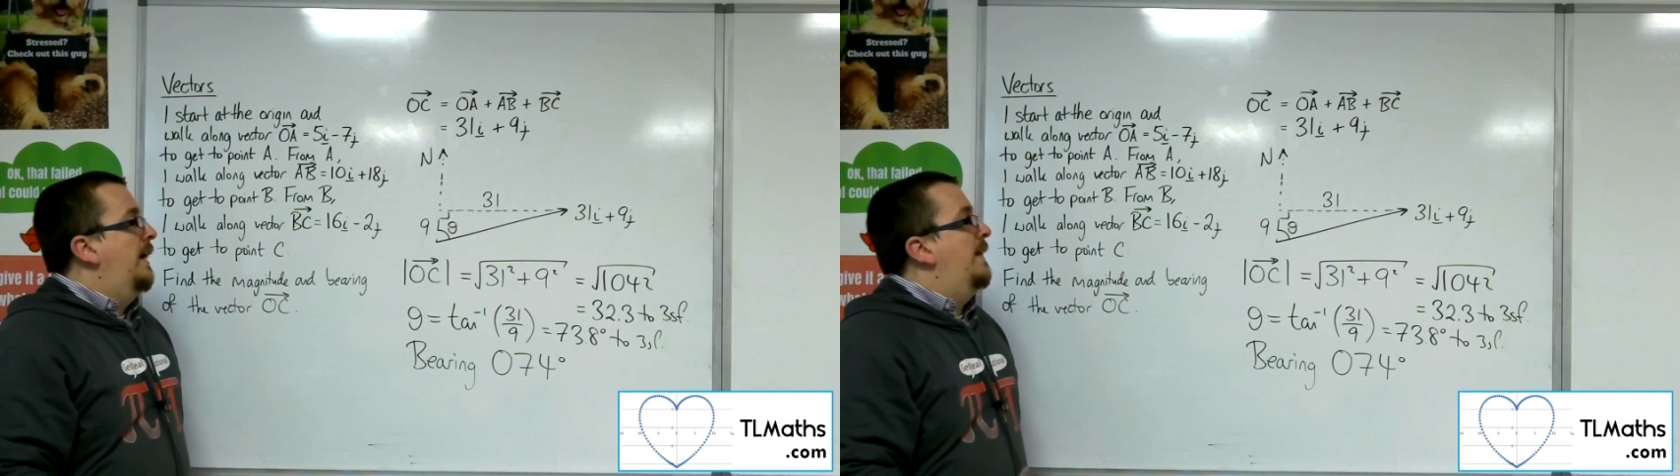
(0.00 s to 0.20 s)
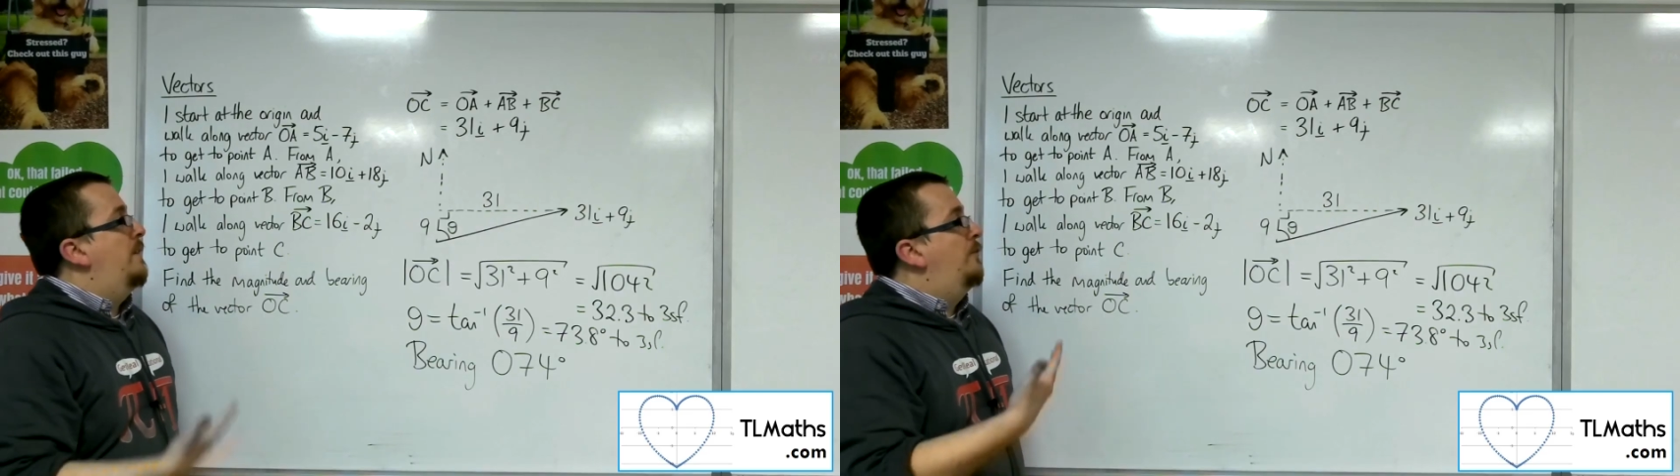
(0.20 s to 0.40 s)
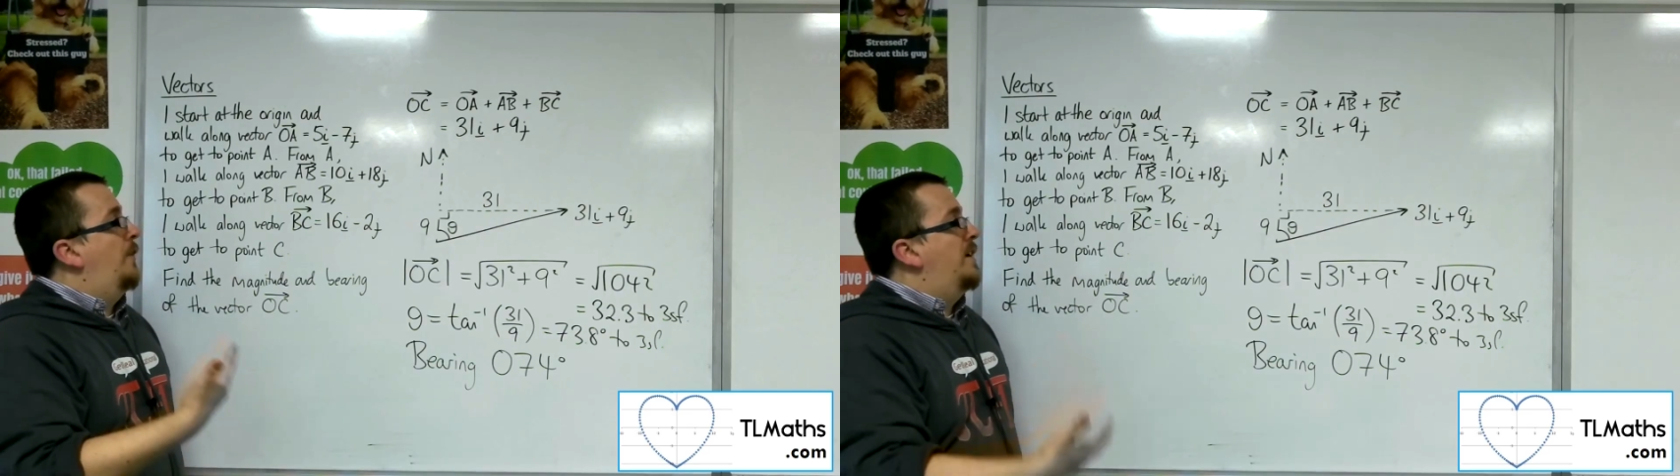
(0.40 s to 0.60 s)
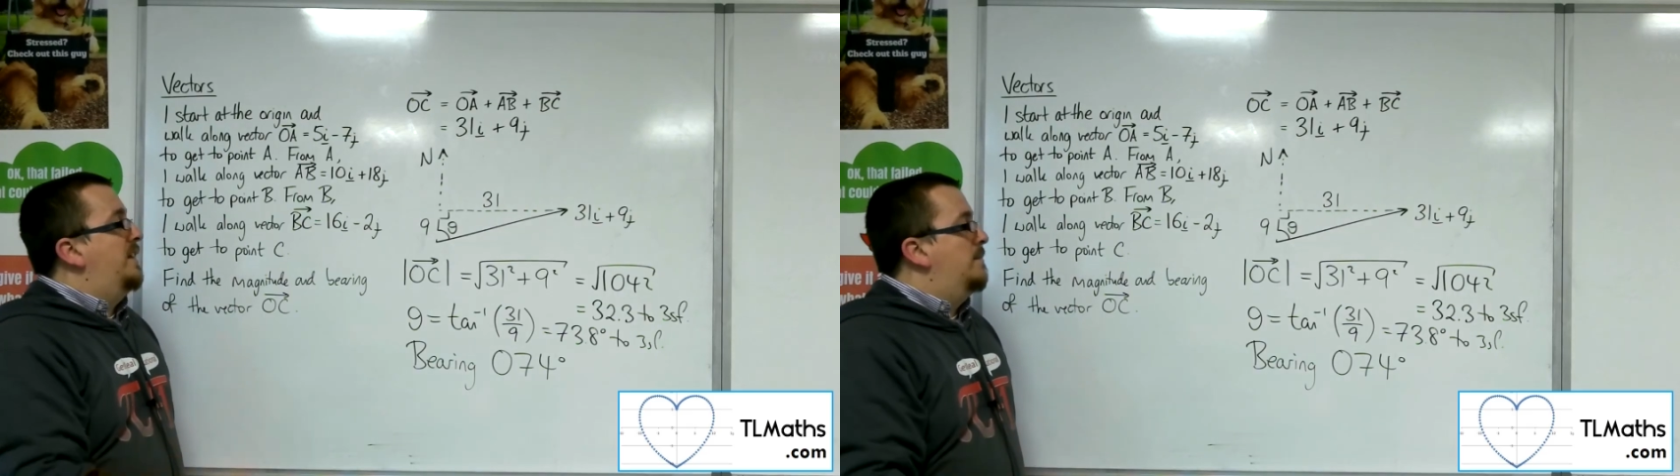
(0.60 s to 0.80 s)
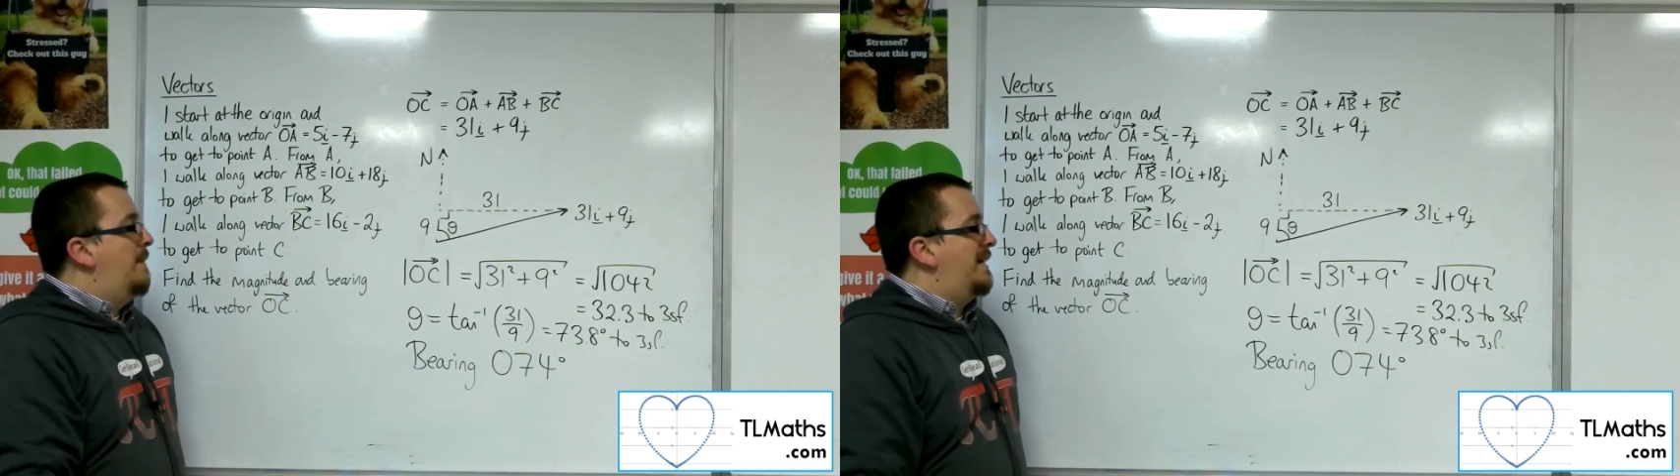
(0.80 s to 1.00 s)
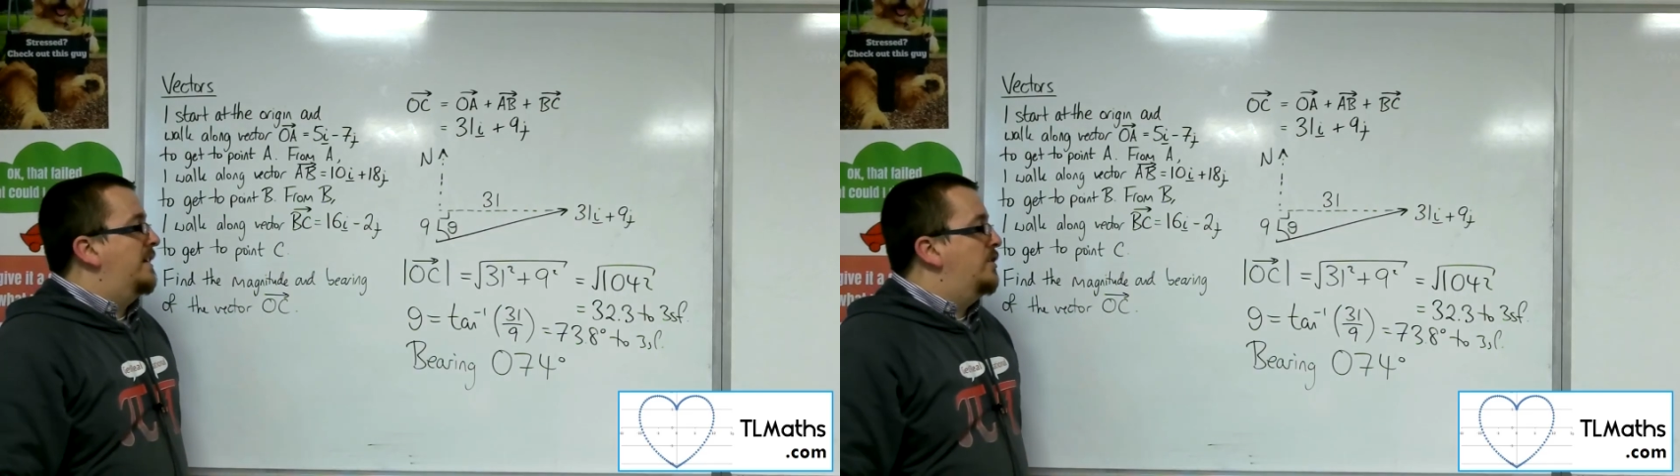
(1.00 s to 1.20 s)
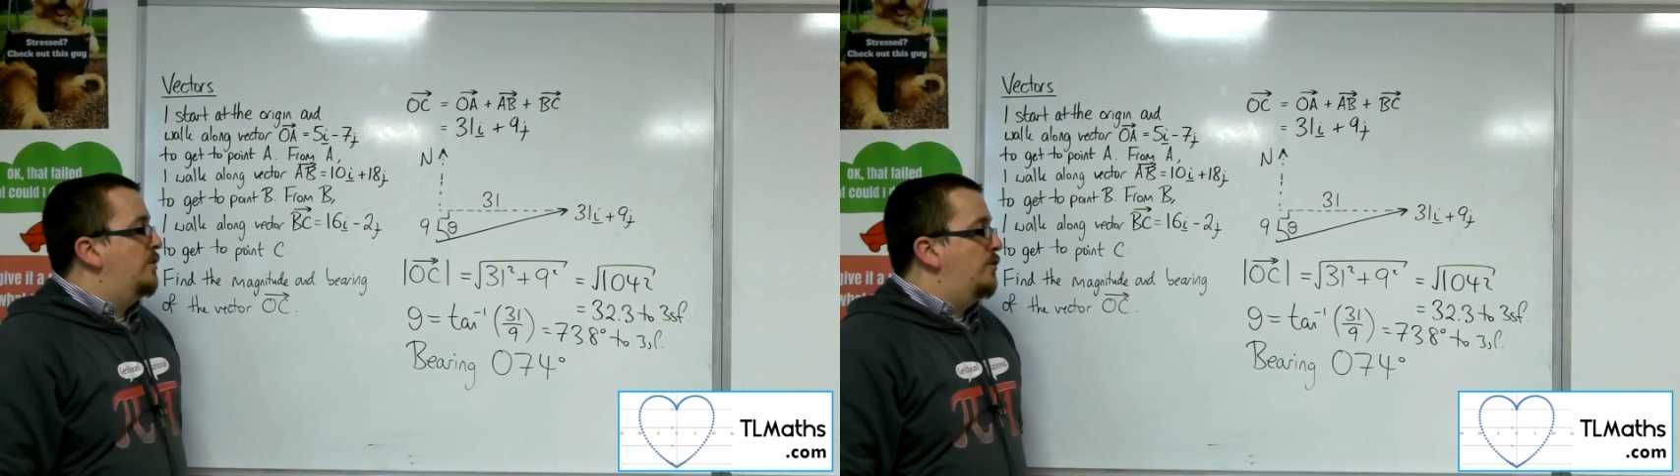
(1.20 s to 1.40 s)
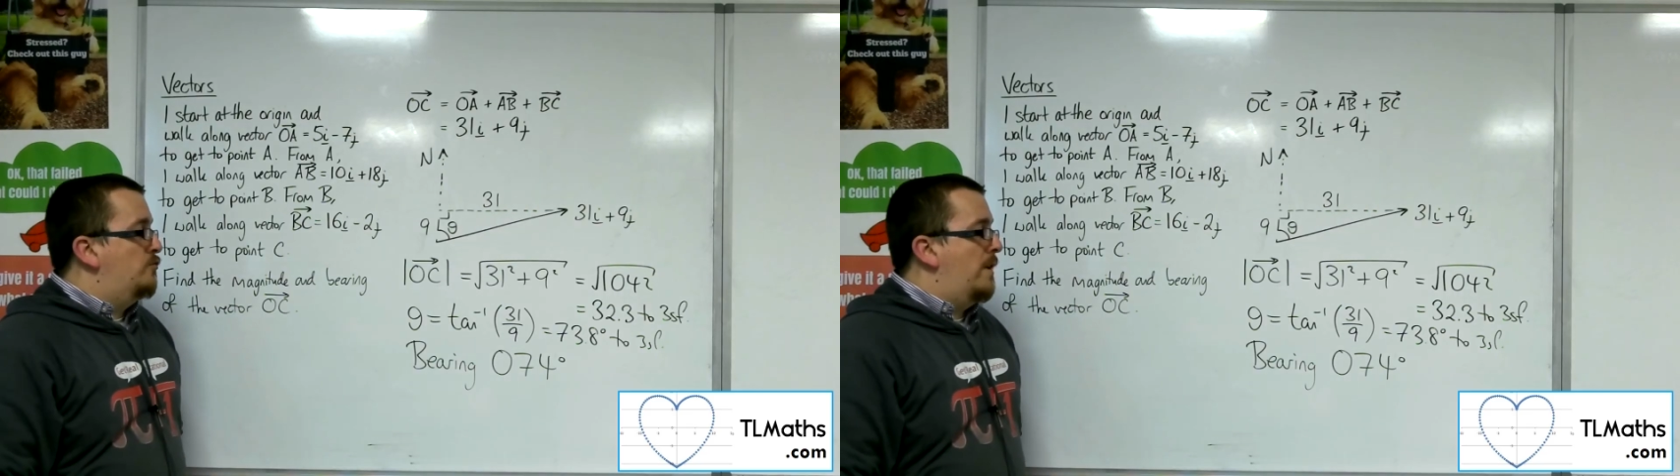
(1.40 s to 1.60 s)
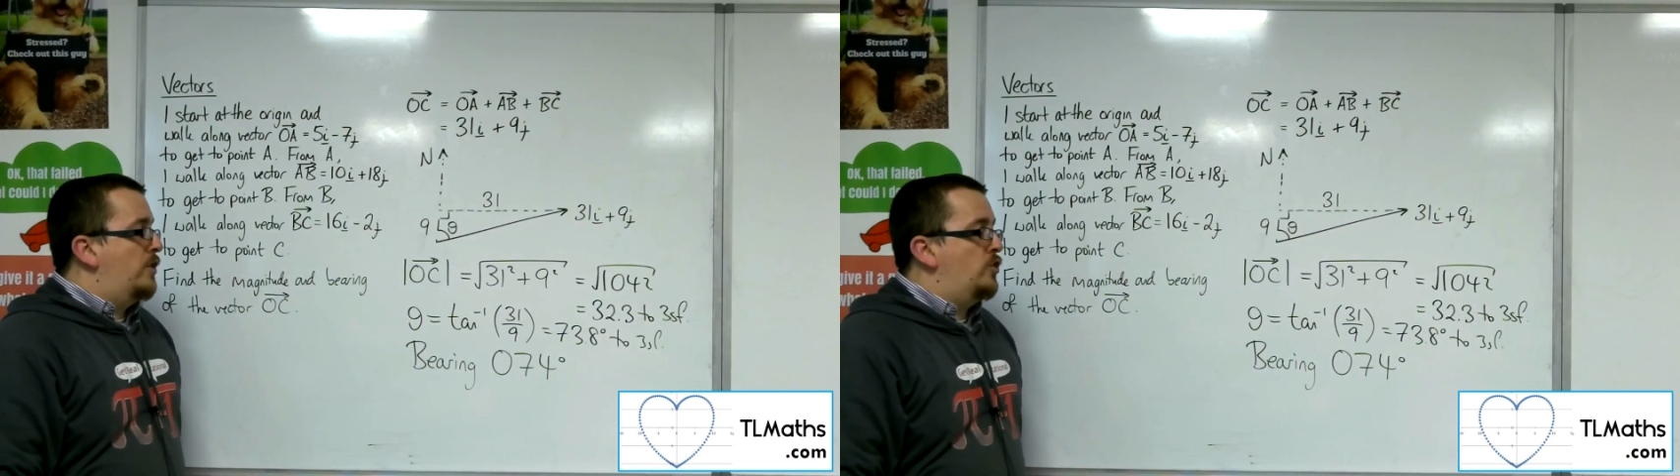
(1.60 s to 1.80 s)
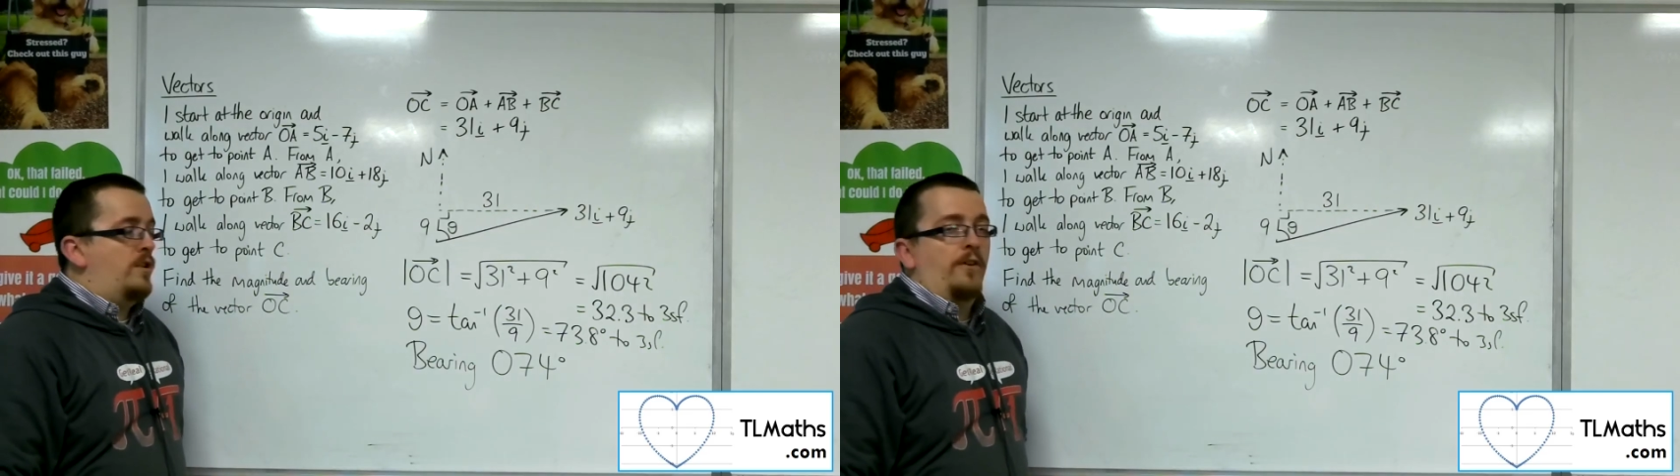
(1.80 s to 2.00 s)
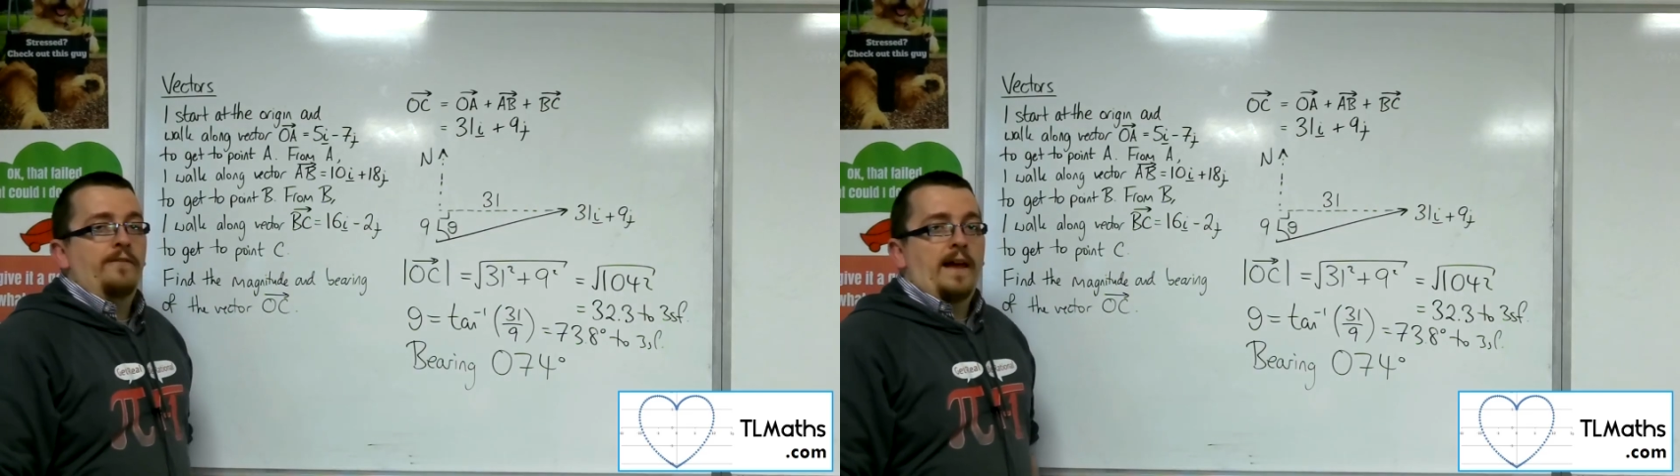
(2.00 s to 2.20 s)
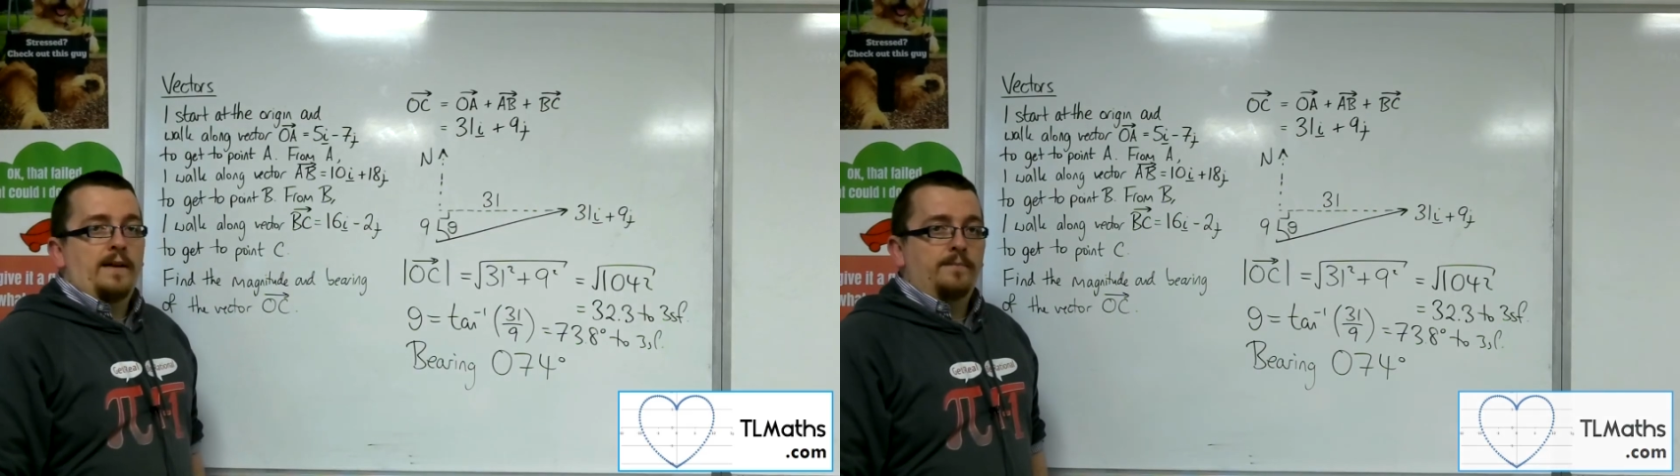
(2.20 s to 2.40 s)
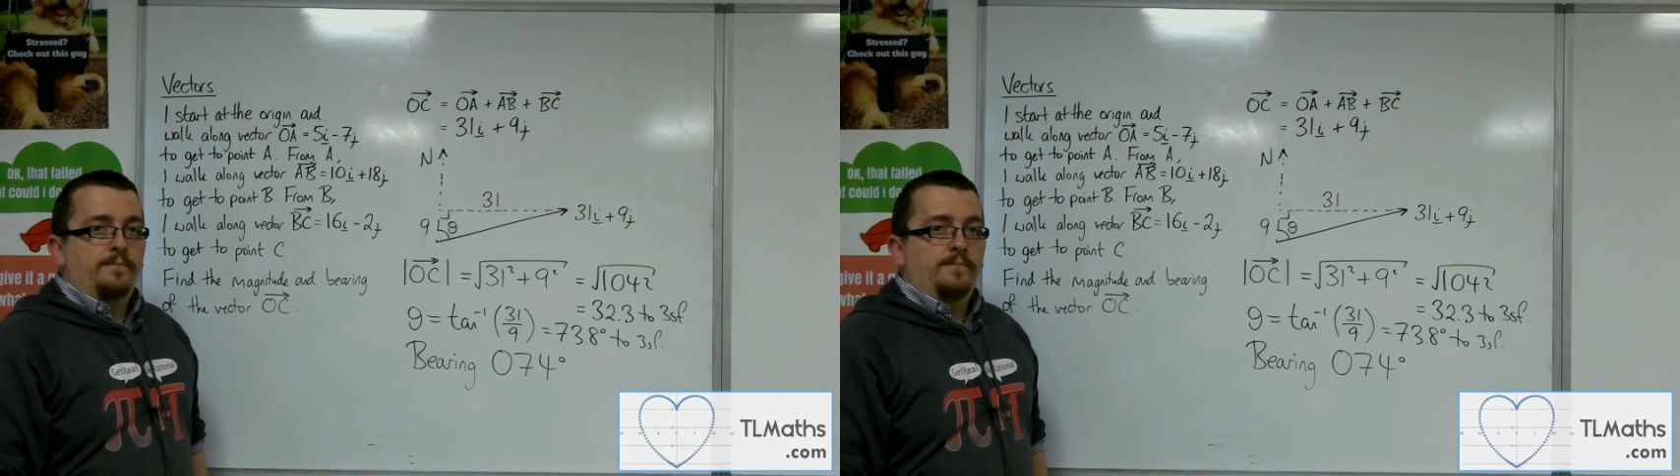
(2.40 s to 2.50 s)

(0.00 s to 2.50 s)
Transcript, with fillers: and then finding the magnitude and direction of that.